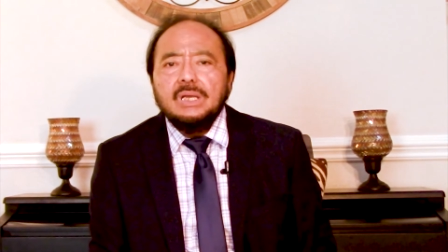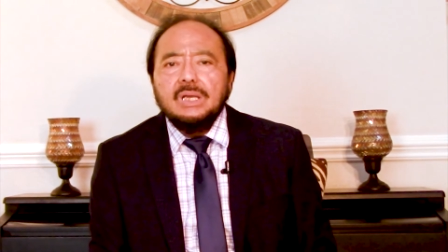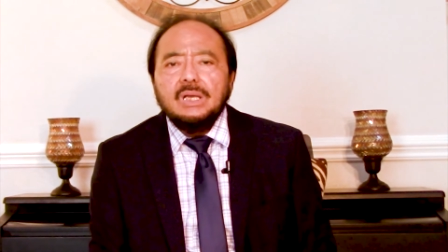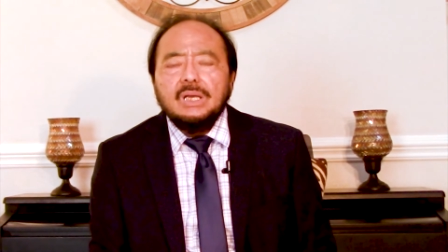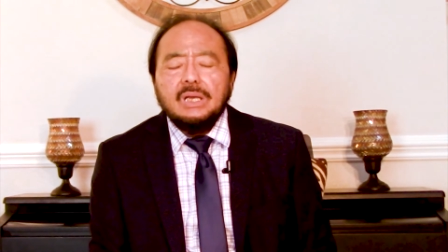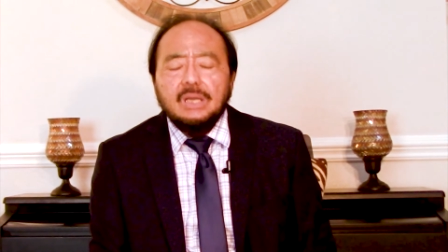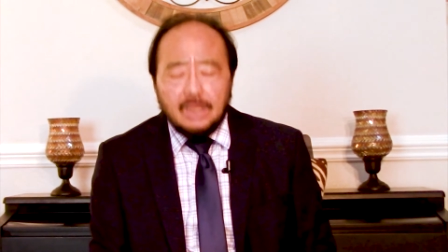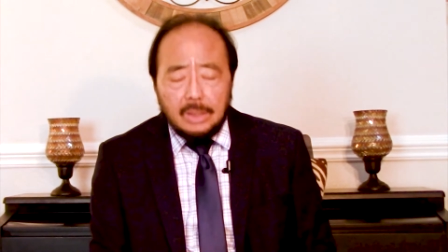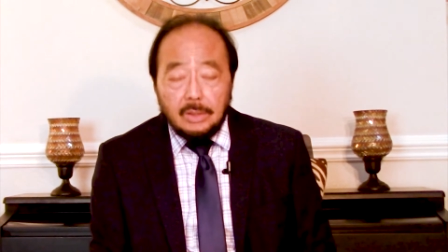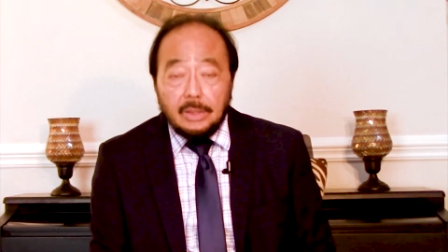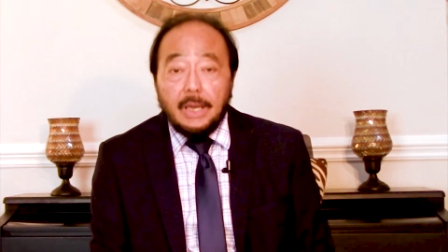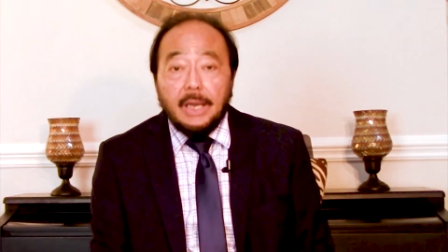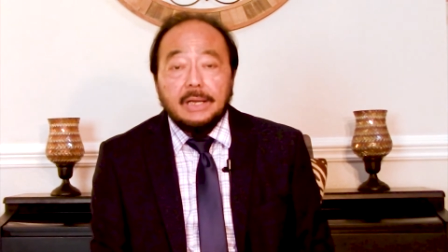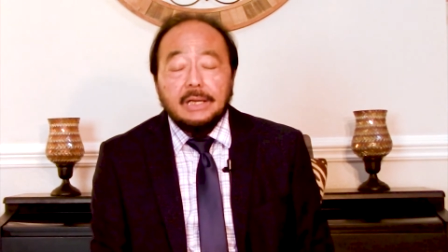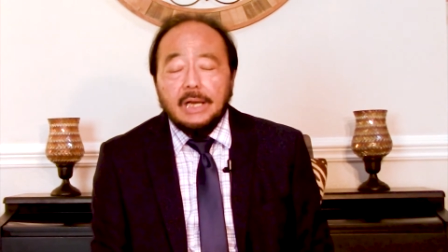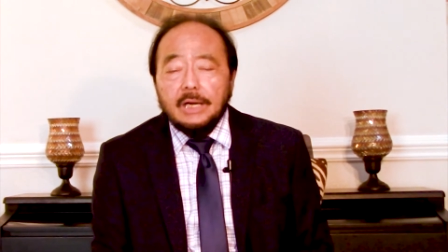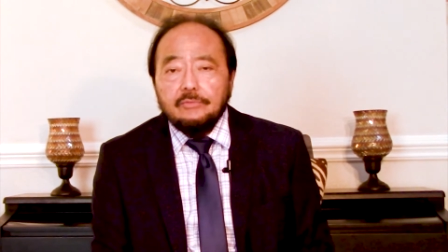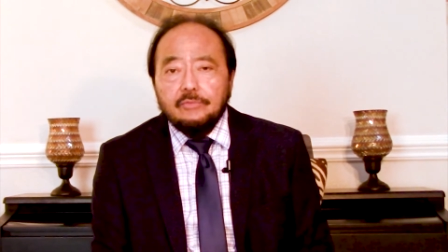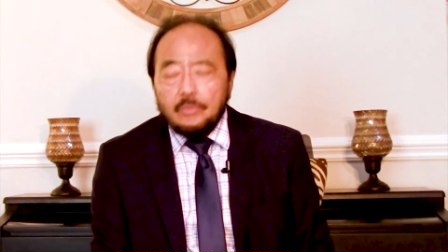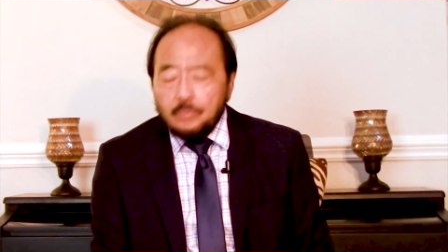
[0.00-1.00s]
You get
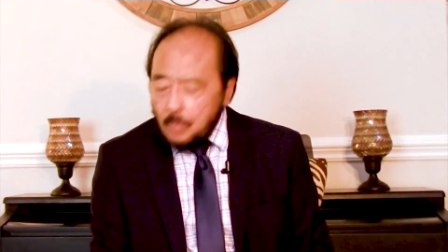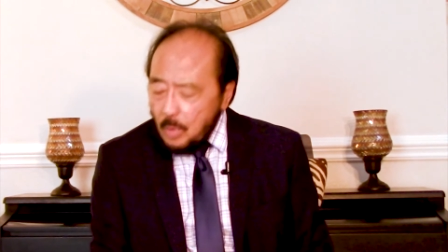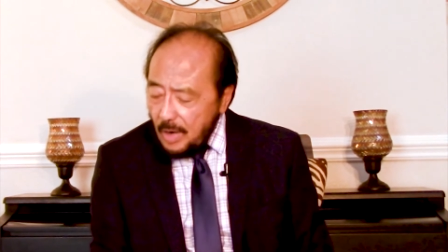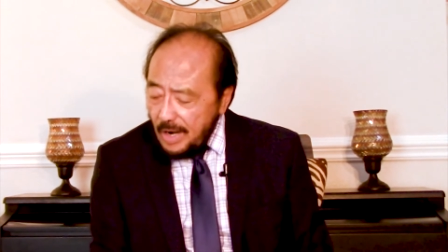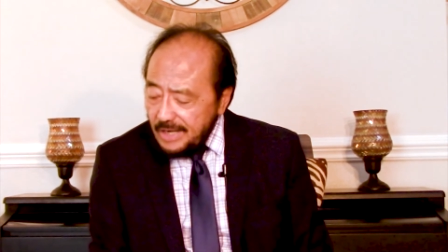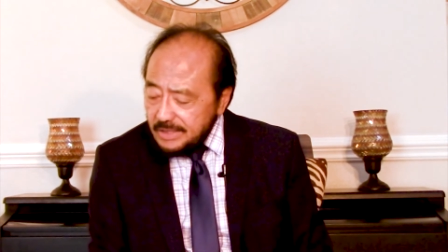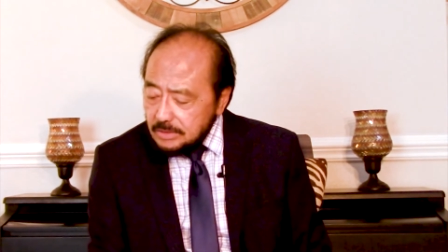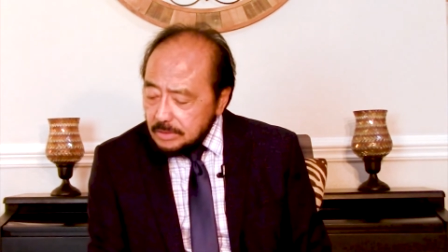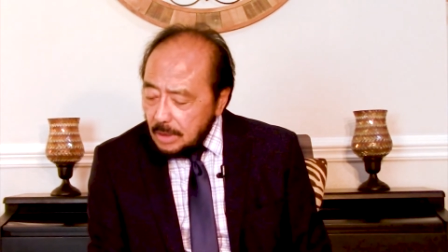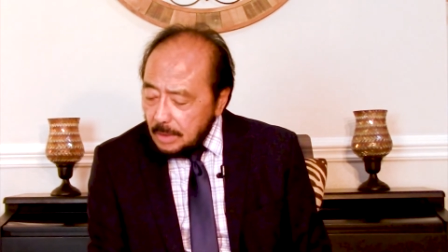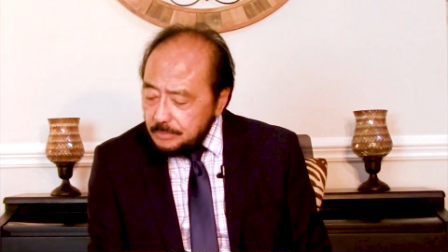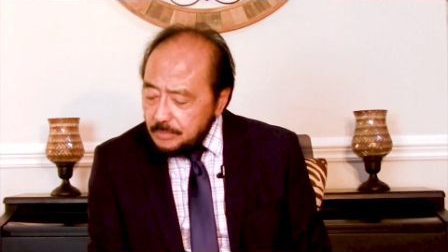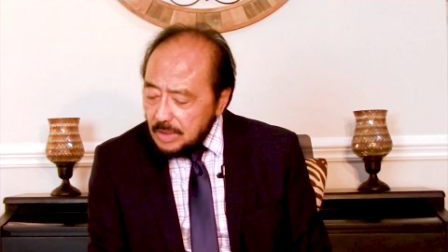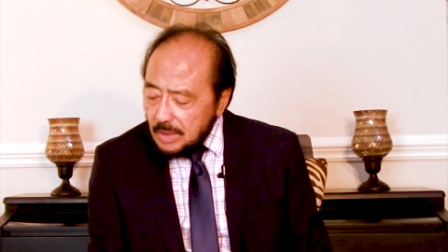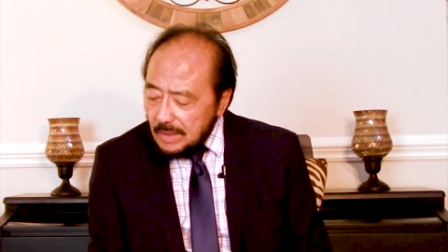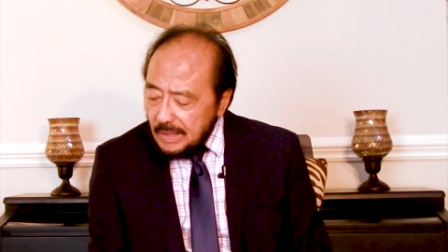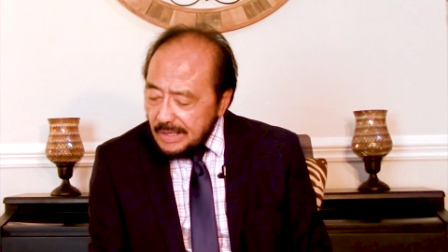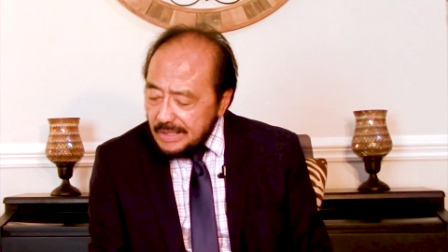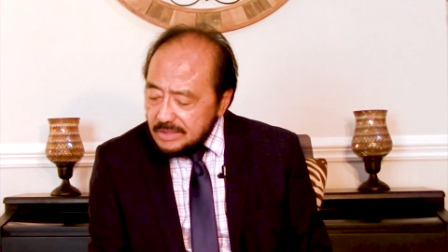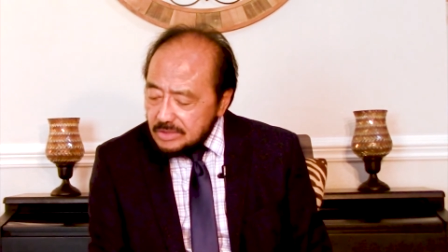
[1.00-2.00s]
that from Christ Object
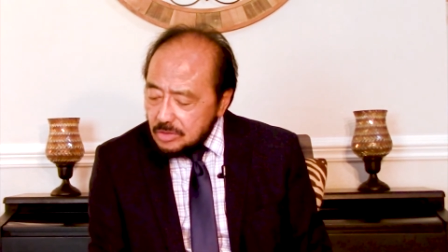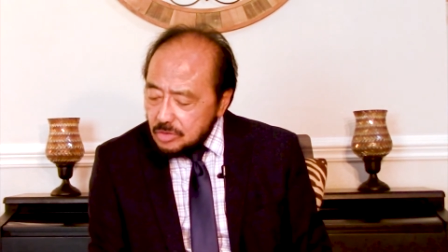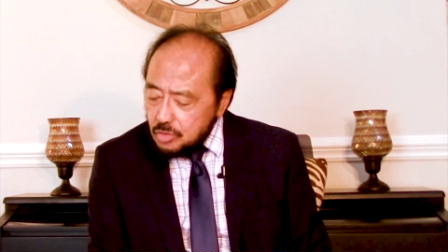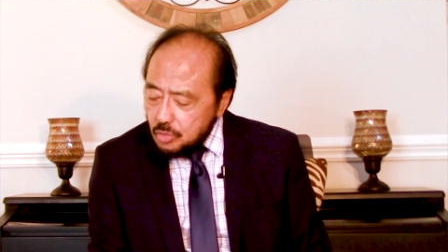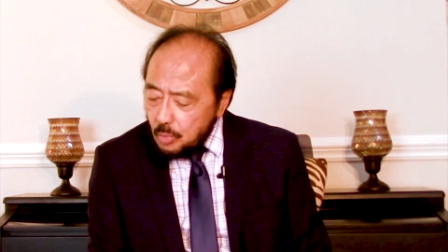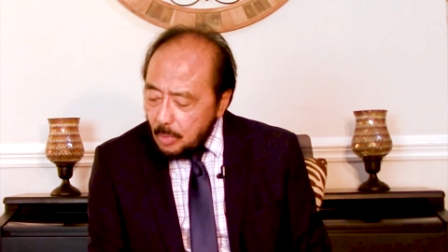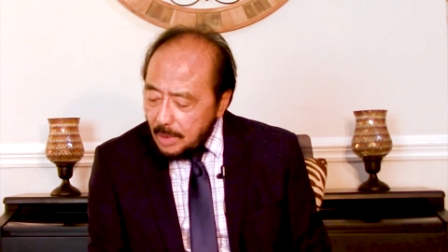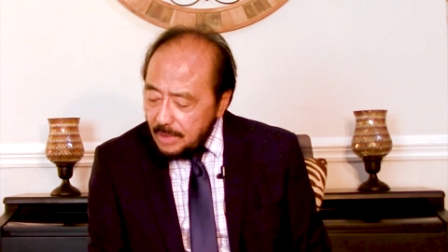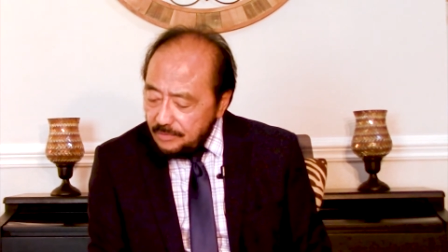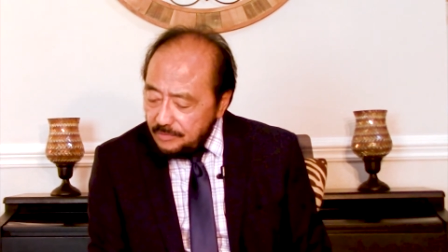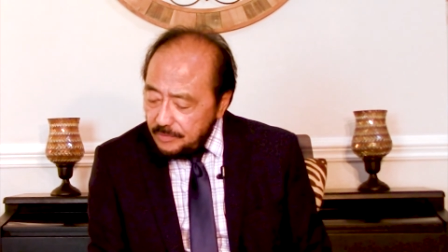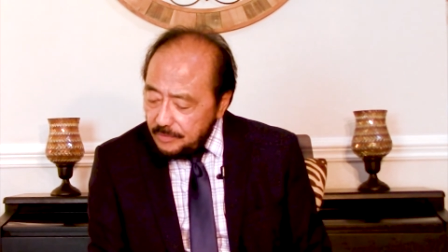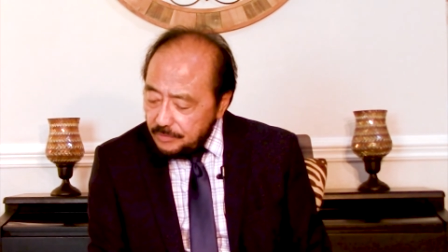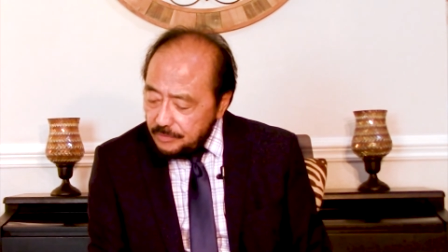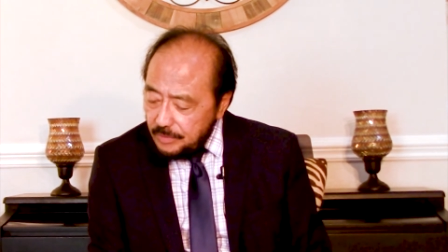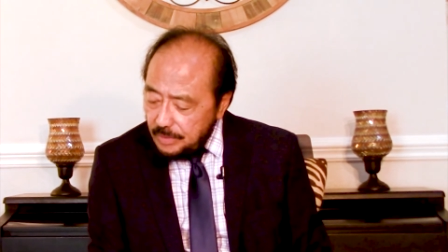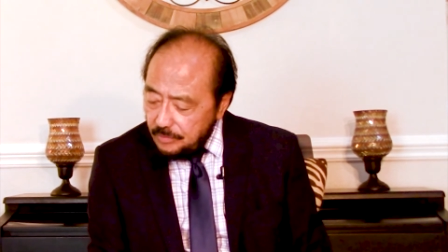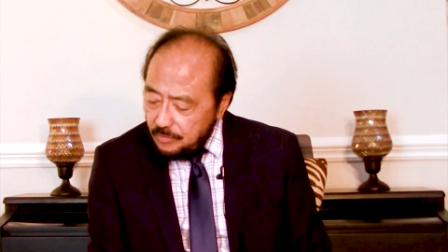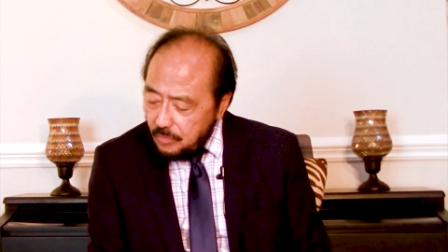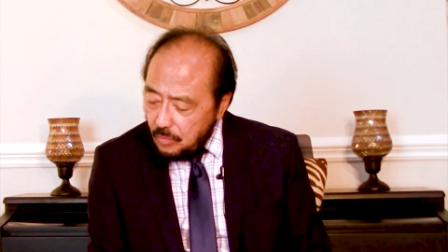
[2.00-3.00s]
Lessons
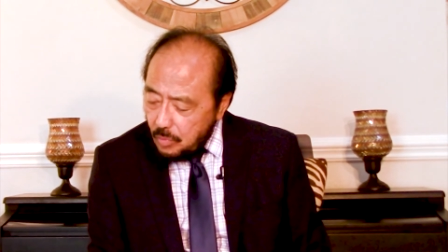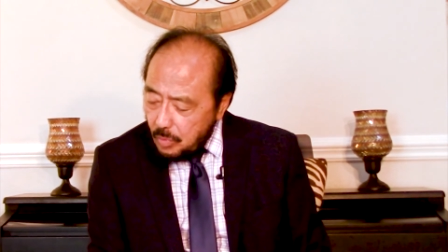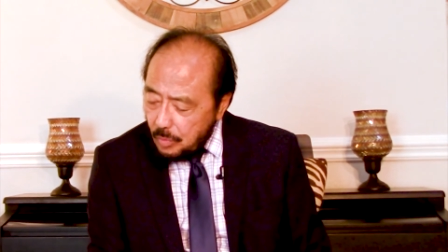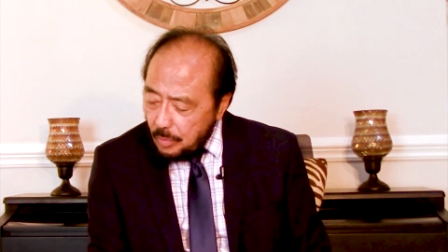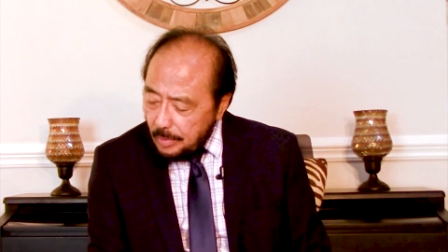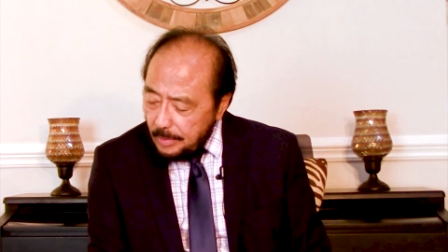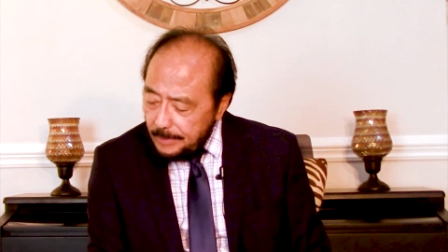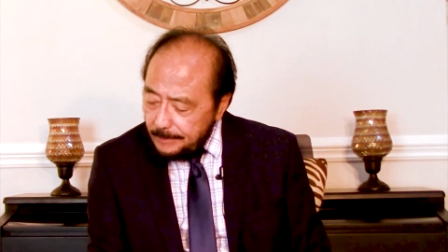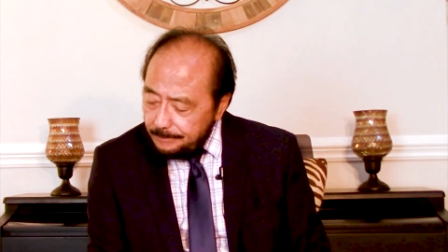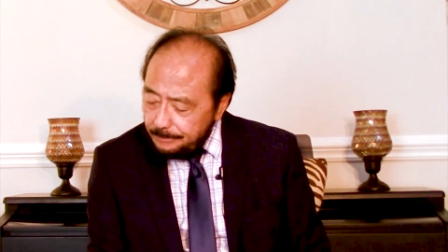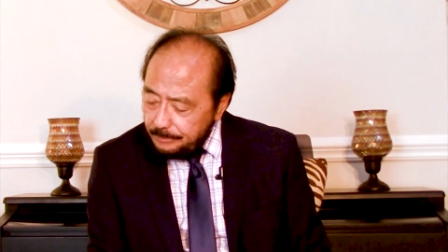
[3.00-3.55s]
154.